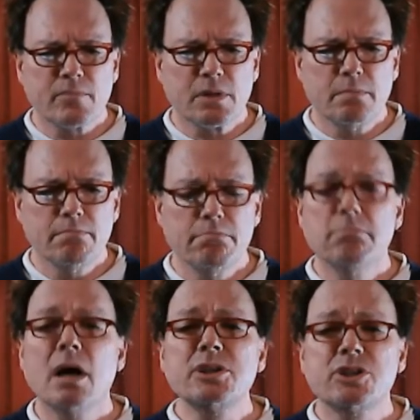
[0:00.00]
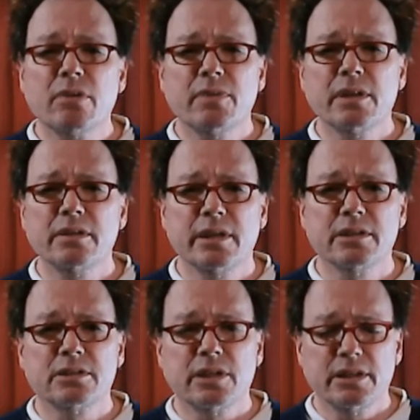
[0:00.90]
much of it
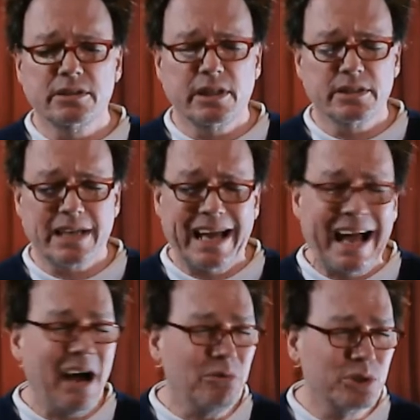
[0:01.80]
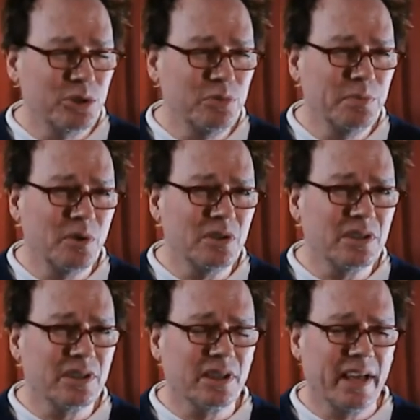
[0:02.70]
is a how-to
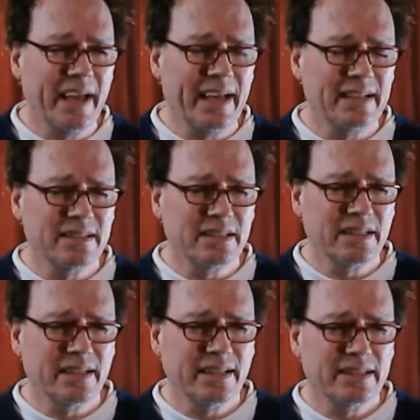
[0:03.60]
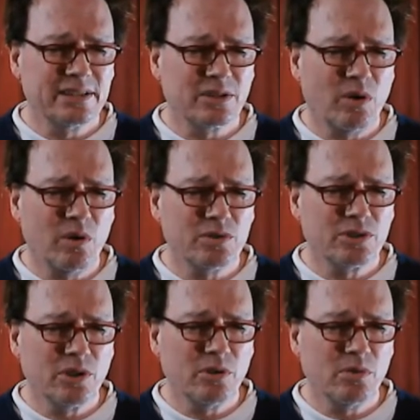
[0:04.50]
book, and it's
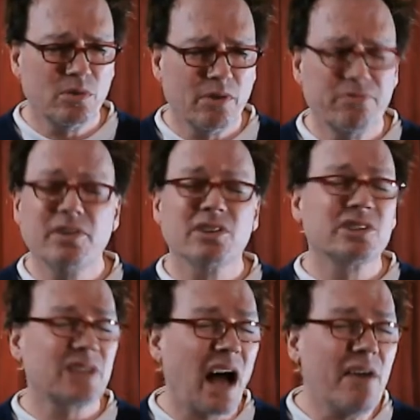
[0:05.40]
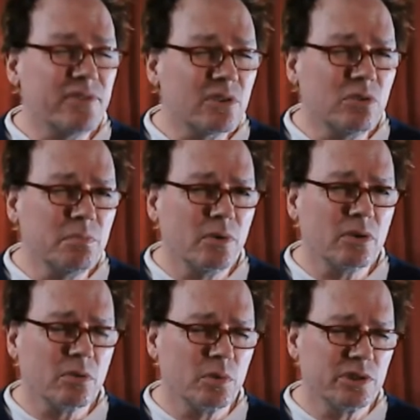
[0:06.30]
also a philosophical
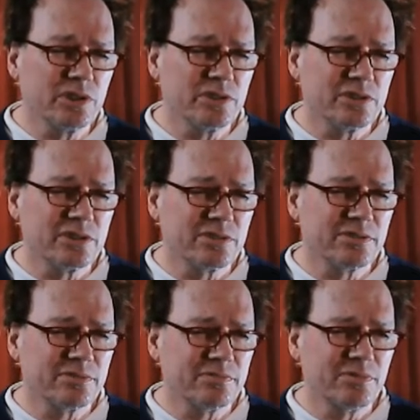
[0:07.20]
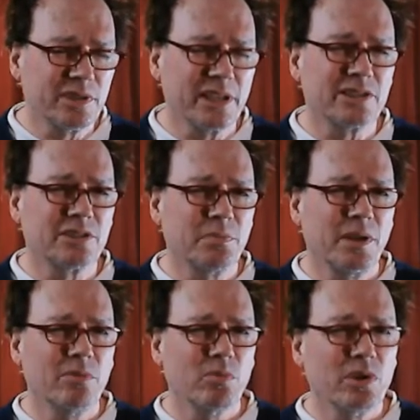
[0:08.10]
book, which gets to
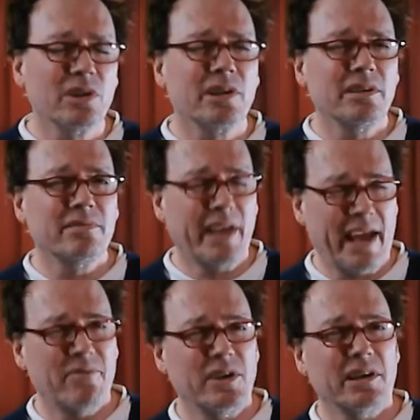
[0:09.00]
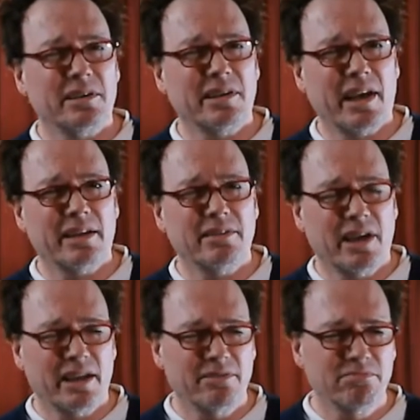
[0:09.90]
be really heavy
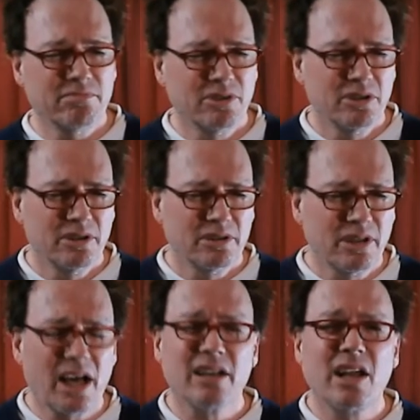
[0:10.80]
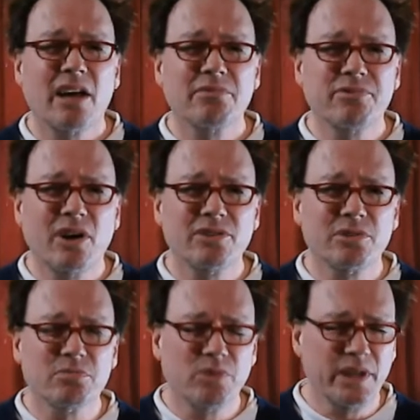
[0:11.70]
and not a lot of fun to
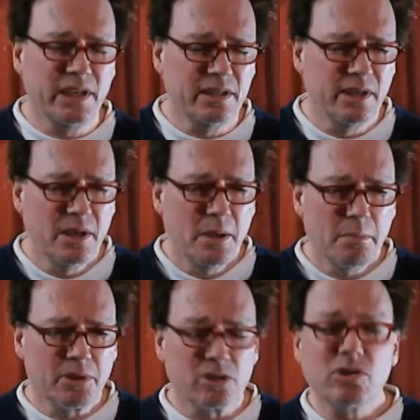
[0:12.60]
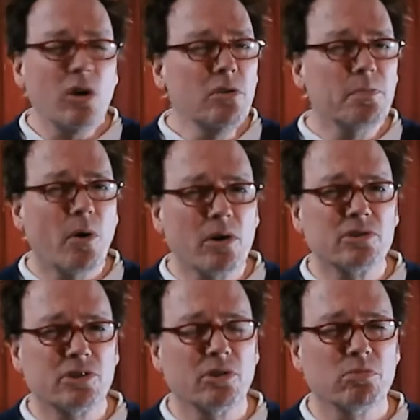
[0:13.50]
read. But there's other parts
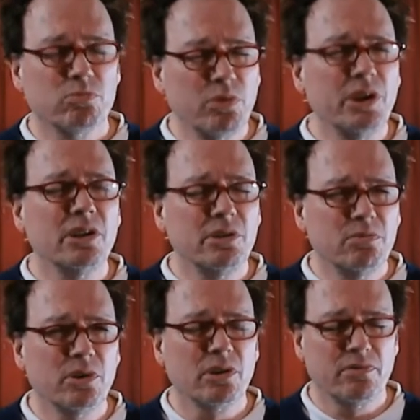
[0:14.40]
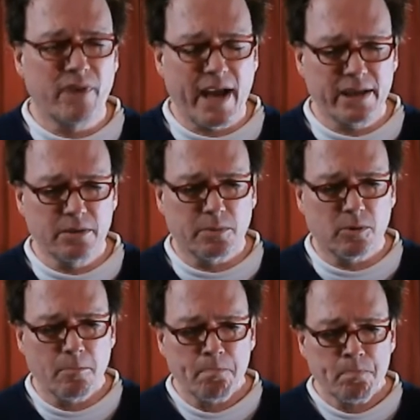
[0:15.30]
that are really, really valuable.
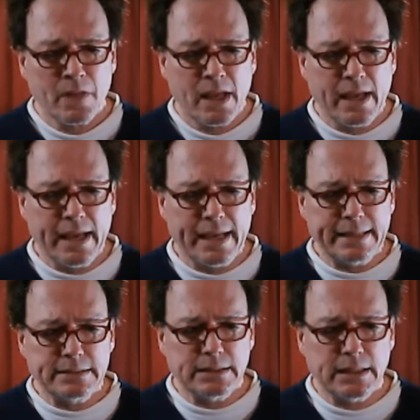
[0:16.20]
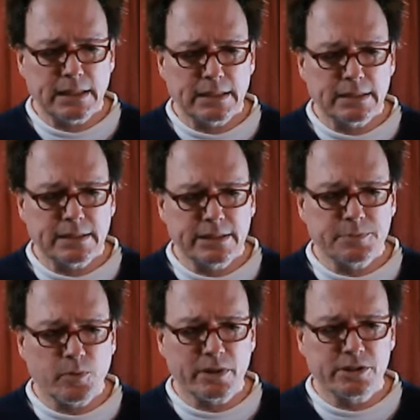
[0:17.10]
And this
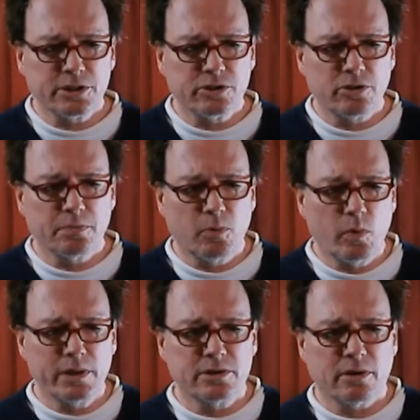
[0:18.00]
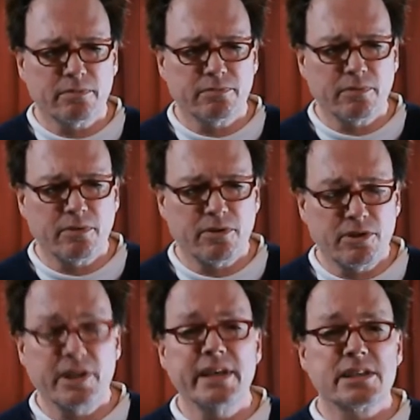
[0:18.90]
brings us to the point of
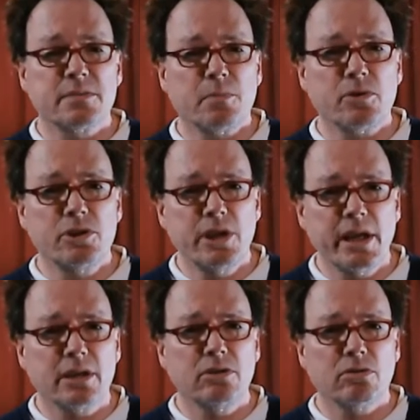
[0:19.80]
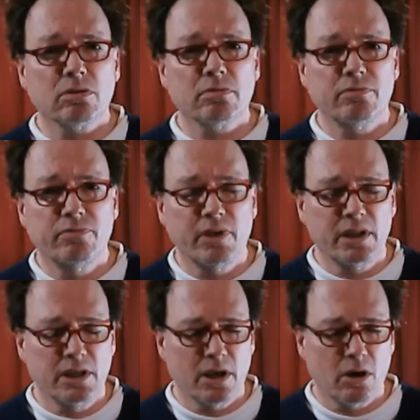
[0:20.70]
this particular
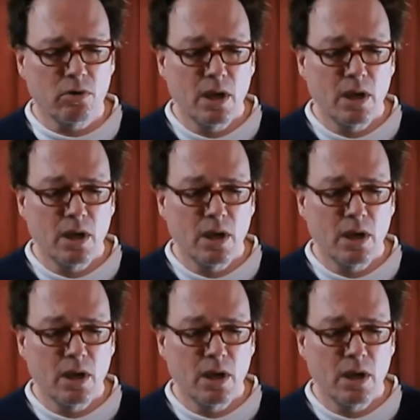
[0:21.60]
video